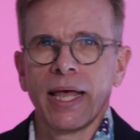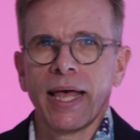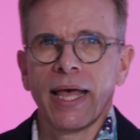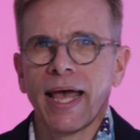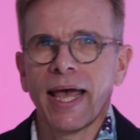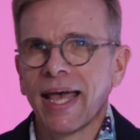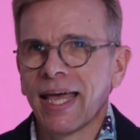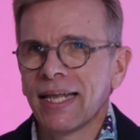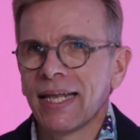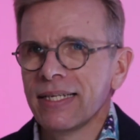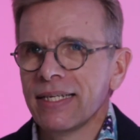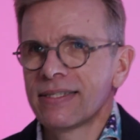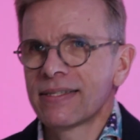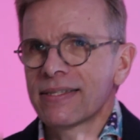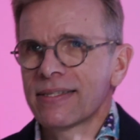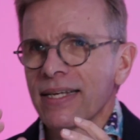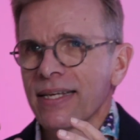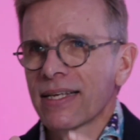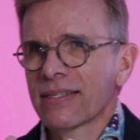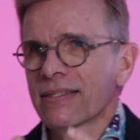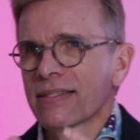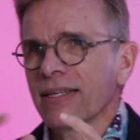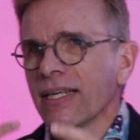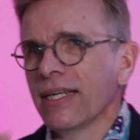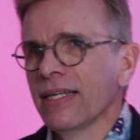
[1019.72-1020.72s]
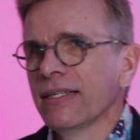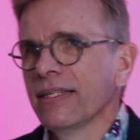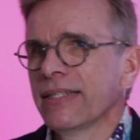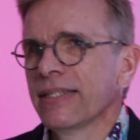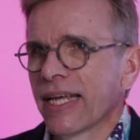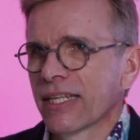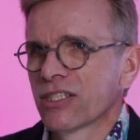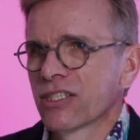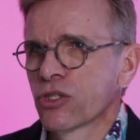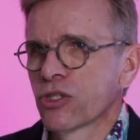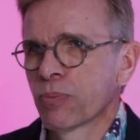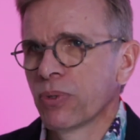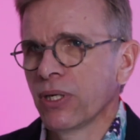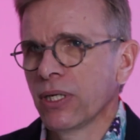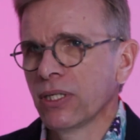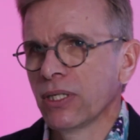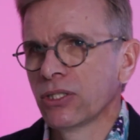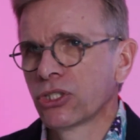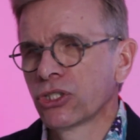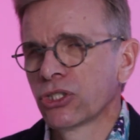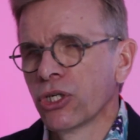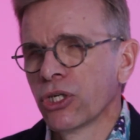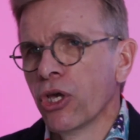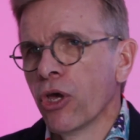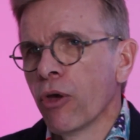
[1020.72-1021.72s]
And he says in that
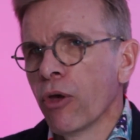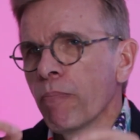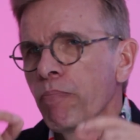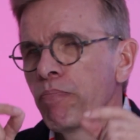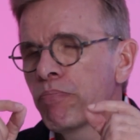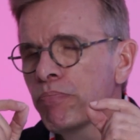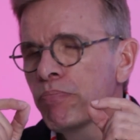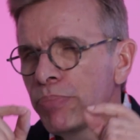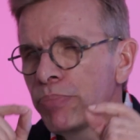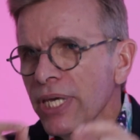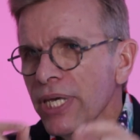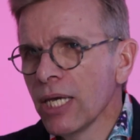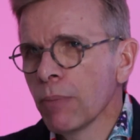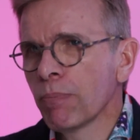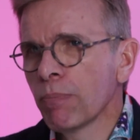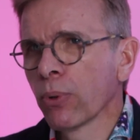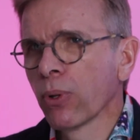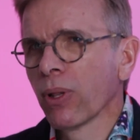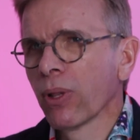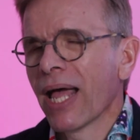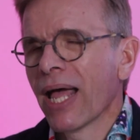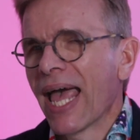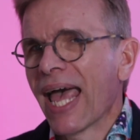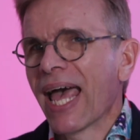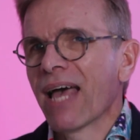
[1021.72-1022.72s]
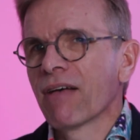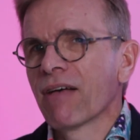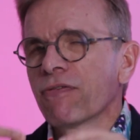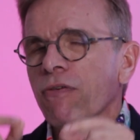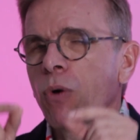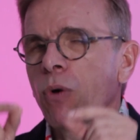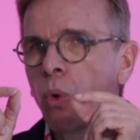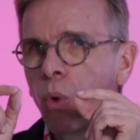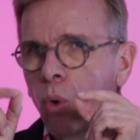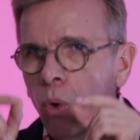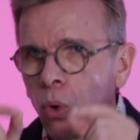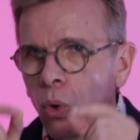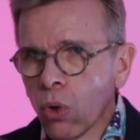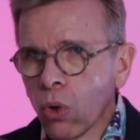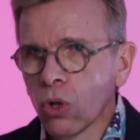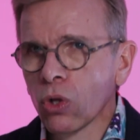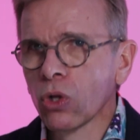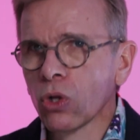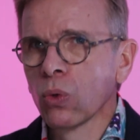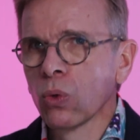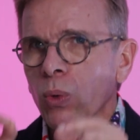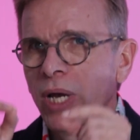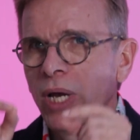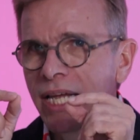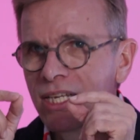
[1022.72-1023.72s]
speech, people have
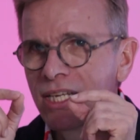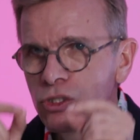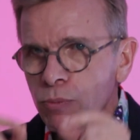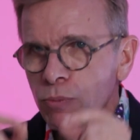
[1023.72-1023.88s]
always